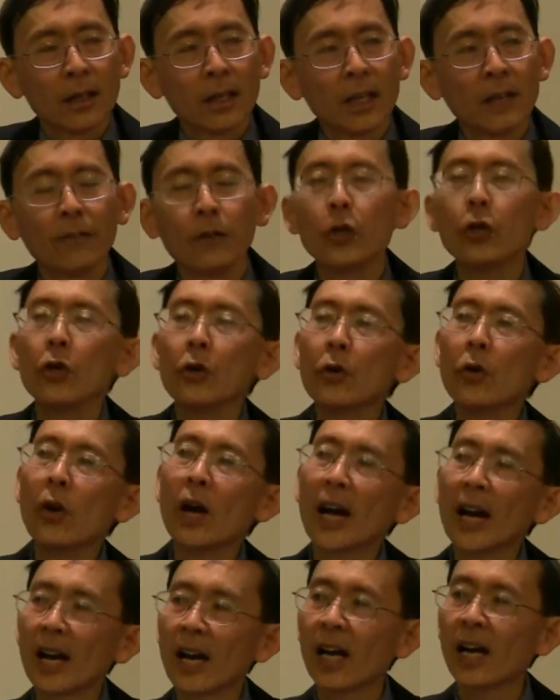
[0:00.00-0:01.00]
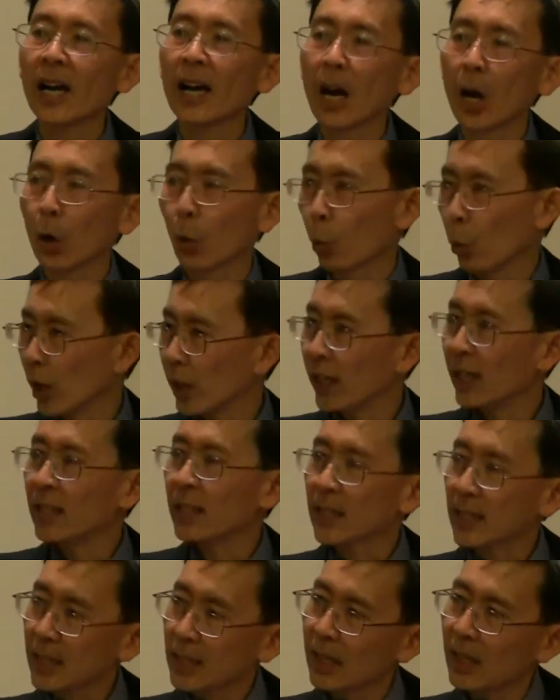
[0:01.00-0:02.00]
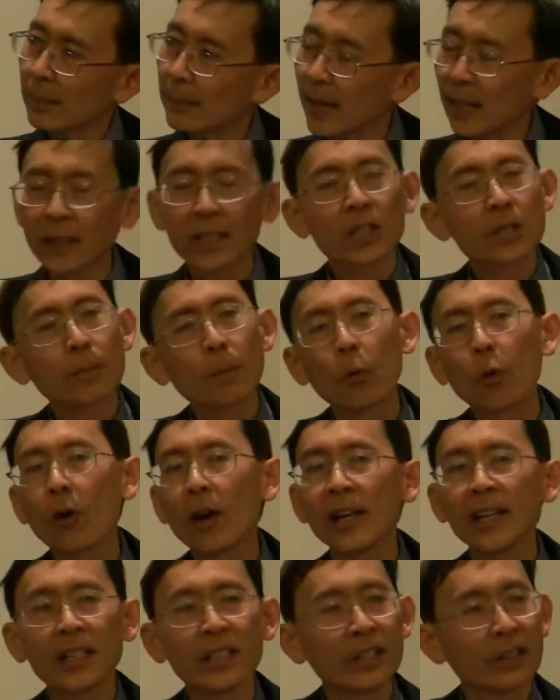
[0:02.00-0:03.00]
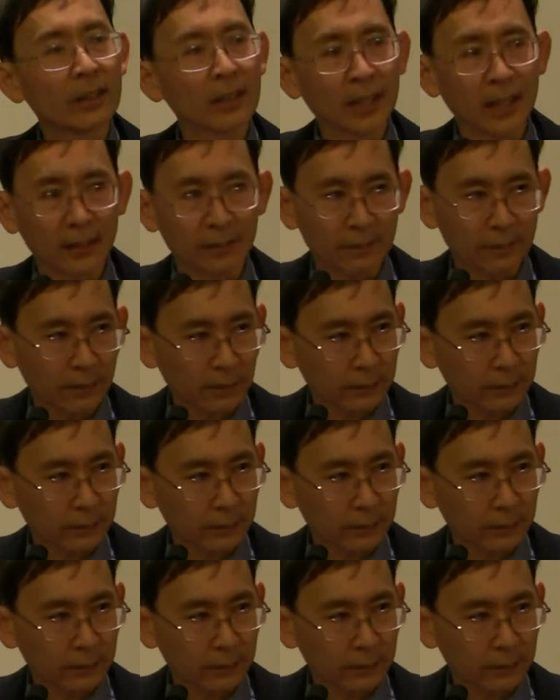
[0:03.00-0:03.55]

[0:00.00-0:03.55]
If you are willing to come at this point in your life,